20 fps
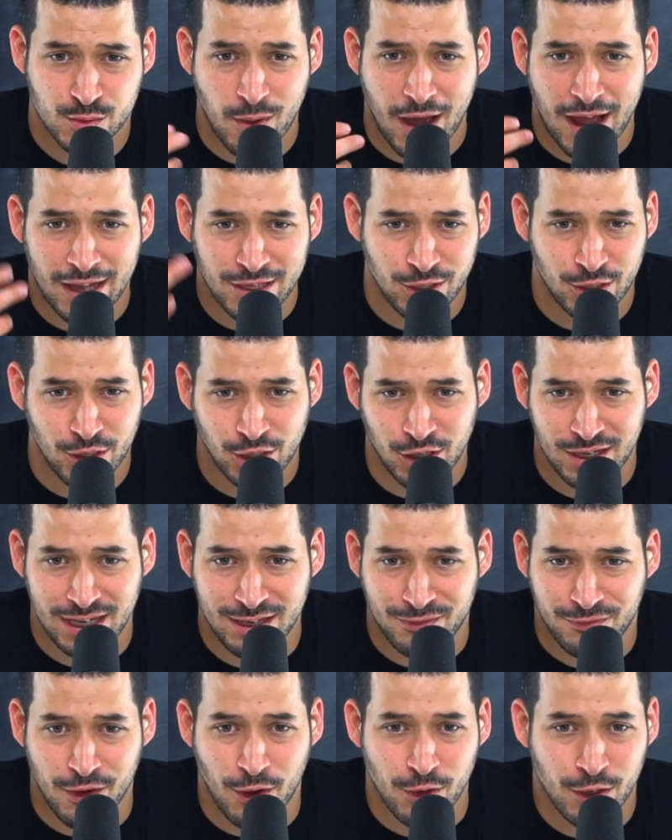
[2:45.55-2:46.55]
spot mm. and you know you
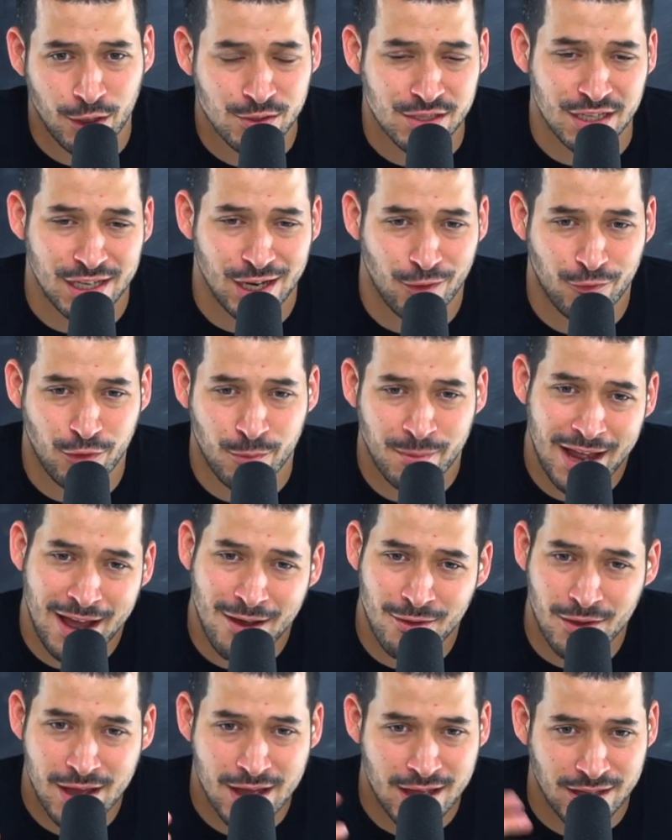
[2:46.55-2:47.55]
need photos a year from
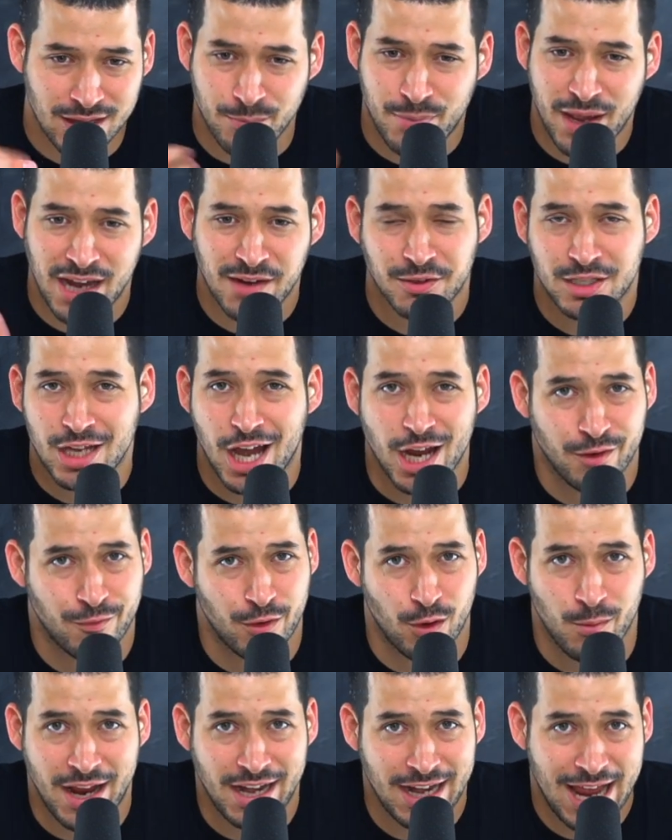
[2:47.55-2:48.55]
now, then pay a
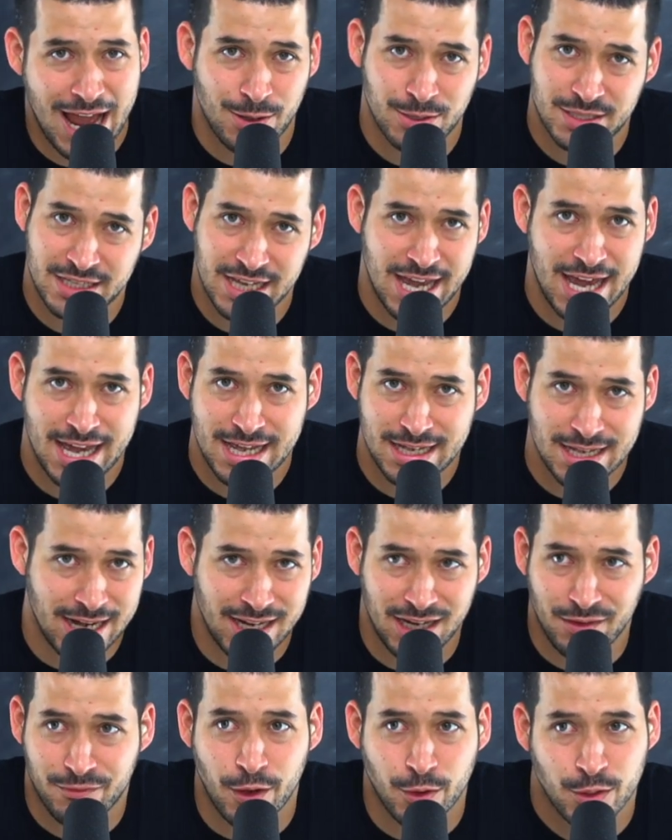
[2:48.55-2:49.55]
photographer right now and say, "Hey, I
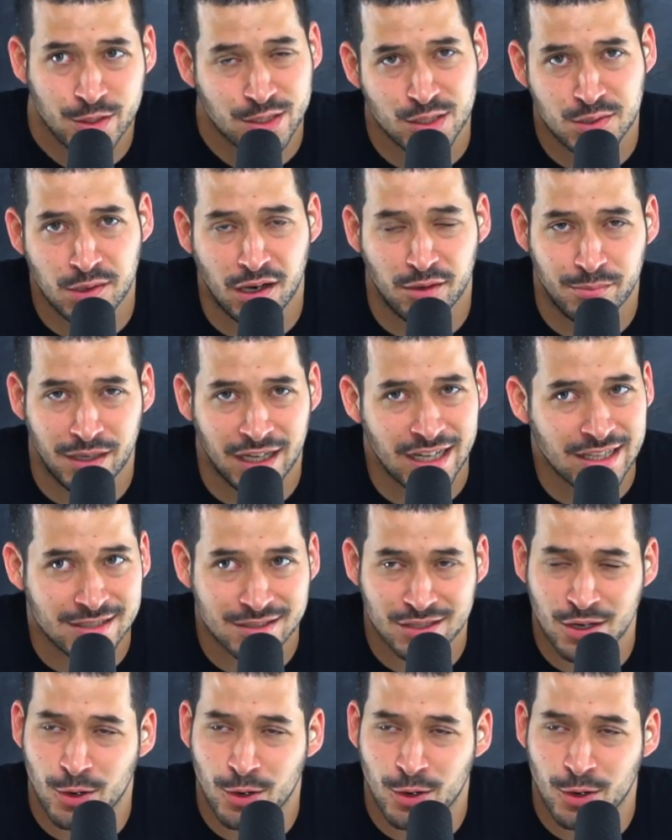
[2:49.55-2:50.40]
need photos in 12 months."